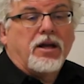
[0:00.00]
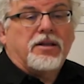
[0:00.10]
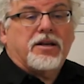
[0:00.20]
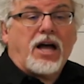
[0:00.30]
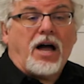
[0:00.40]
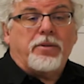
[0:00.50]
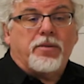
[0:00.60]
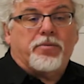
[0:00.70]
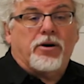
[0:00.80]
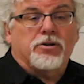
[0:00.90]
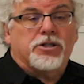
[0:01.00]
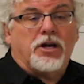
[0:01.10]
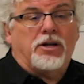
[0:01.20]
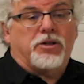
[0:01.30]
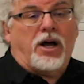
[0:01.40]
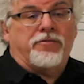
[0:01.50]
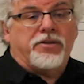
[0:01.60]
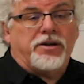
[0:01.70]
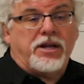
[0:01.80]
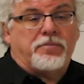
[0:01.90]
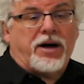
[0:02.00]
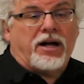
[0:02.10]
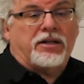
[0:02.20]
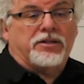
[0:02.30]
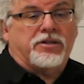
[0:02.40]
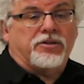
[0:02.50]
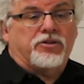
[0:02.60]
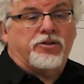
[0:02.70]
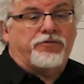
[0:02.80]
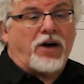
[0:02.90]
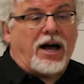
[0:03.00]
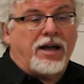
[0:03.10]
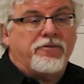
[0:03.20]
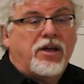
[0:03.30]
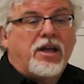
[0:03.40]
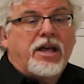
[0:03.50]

The common approach of the Neapolitan to 5